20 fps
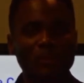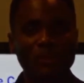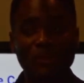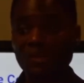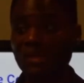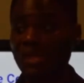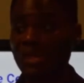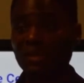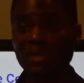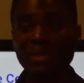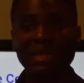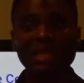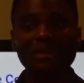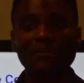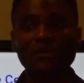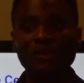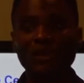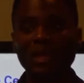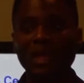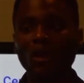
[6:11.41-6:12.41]
So essentially it
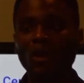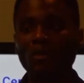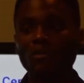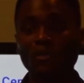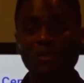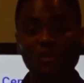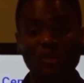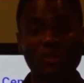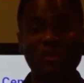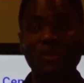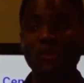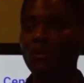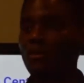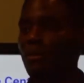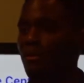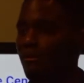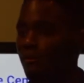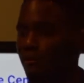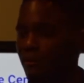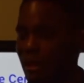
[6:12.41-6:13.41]
gives you that option to
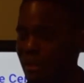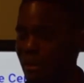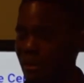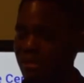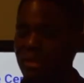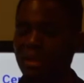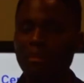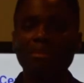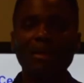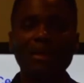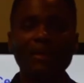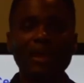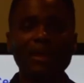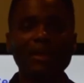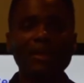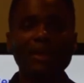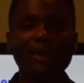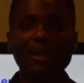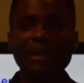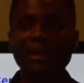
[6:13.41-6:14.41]
find a template that
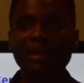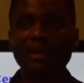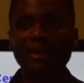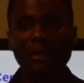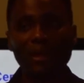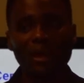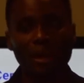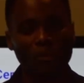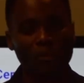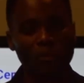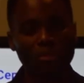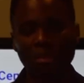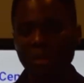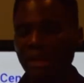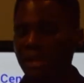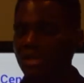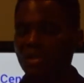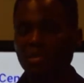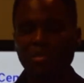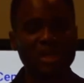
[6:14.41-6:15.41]
you like,
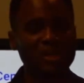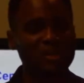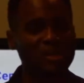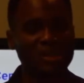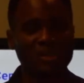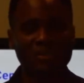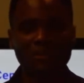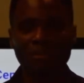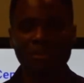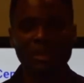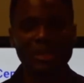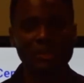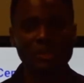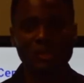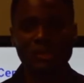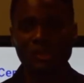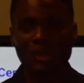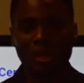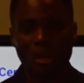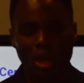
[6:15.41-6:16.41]
replace pictures for
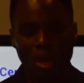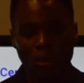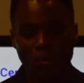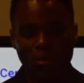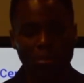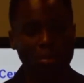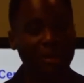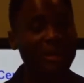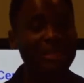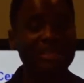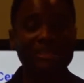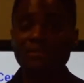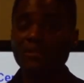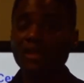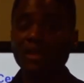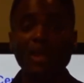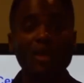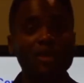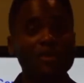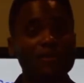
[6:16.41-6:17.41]
pictures, replace
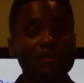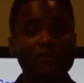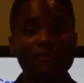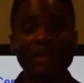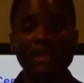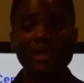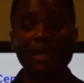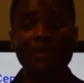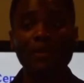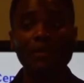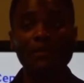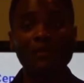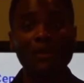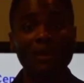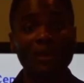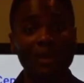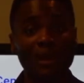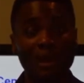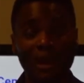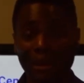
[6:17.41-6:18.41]
videos for
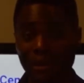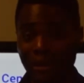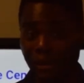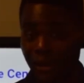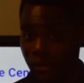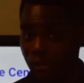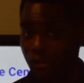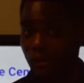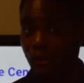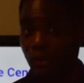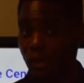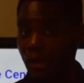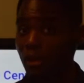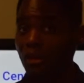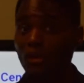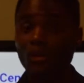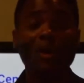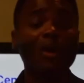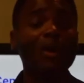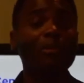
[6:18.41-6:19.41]
videos, and literally
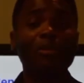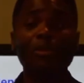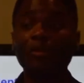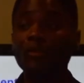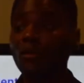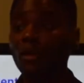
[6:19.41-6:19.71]
you're up and